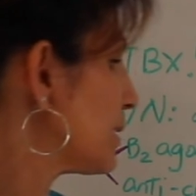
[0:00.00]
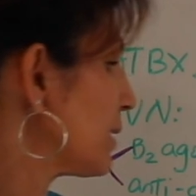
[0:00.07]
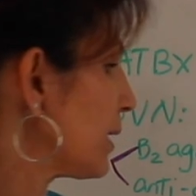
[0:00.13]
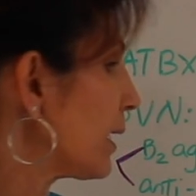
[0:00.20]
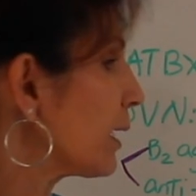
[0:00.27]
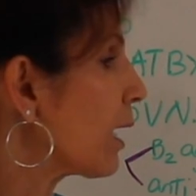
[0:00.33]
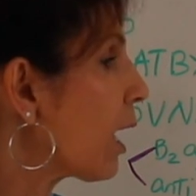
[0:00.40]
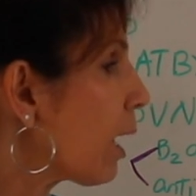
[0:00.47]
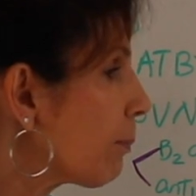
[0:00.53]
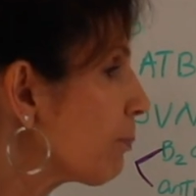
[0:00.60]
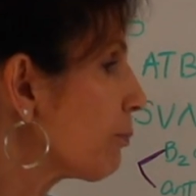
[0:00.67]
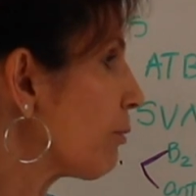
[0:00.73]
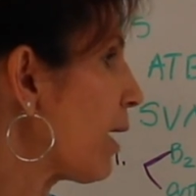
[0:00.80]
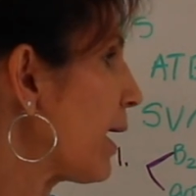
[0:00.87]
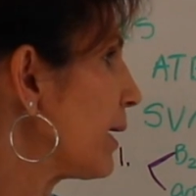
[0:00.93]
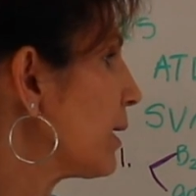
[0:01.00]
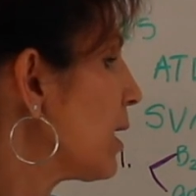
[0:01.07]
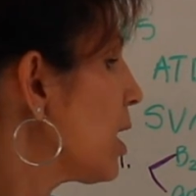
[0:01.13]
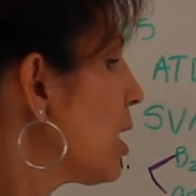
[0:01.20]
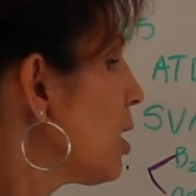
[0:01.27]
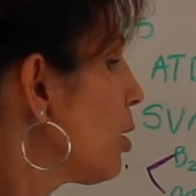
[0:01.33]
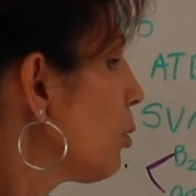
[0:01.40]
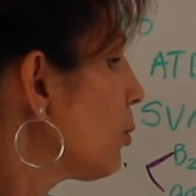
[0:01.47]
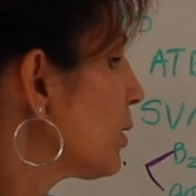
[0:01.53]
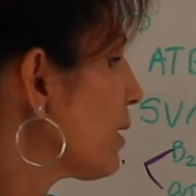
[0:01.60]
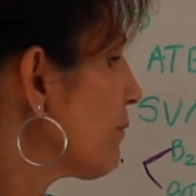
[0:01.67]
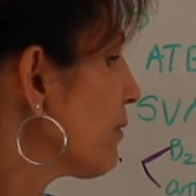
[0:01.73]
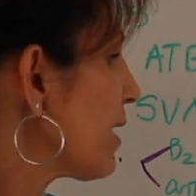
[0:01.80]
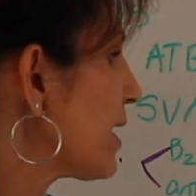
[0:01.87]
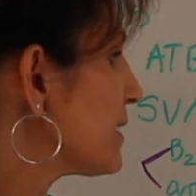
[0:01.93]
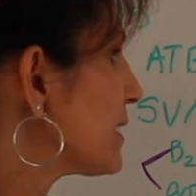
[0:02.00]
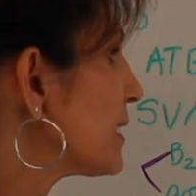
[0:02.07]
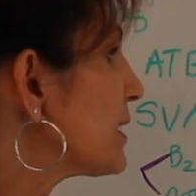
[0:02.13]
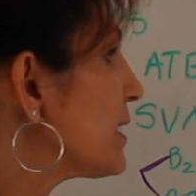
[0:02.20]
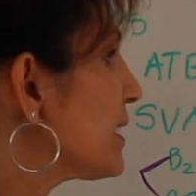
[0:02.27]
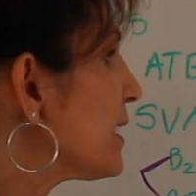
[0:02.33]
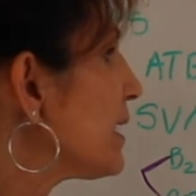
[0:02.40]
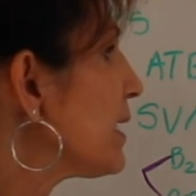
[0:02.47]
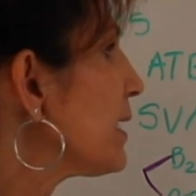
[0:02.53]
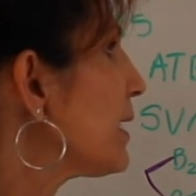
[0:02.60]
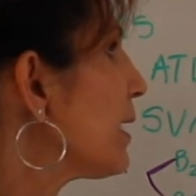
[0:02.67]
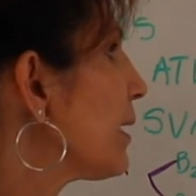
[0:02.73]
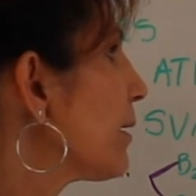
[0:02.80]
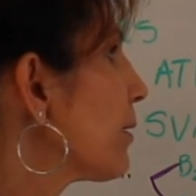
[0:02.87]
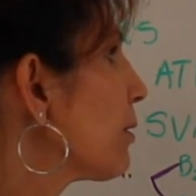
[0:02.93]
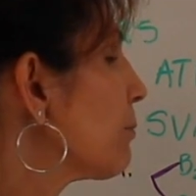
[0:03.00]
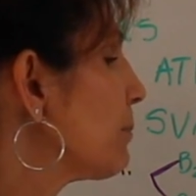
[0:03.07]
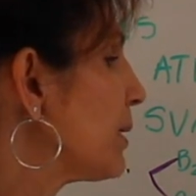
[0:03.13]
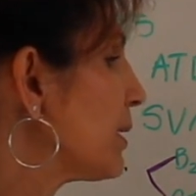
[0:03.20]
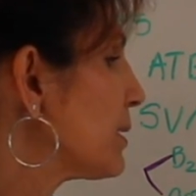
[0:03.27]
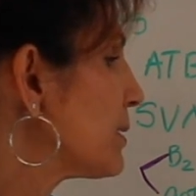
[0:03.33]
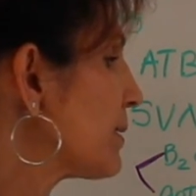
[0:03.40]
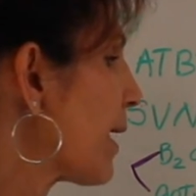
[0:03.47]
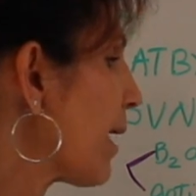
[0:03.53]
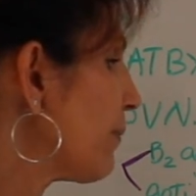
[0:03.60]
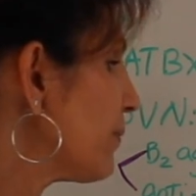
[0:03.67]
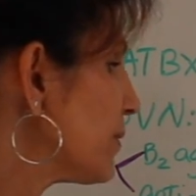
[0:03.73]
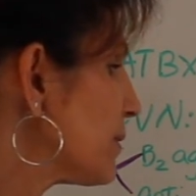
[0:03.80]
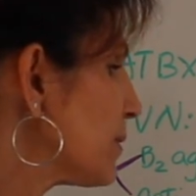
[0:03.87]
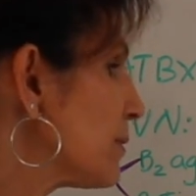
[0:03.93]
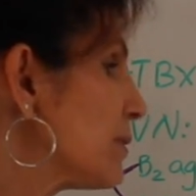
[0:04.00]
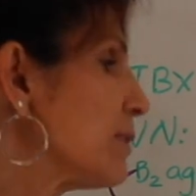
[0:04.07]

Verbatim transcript: sitting upright. Whatever has a T here means that this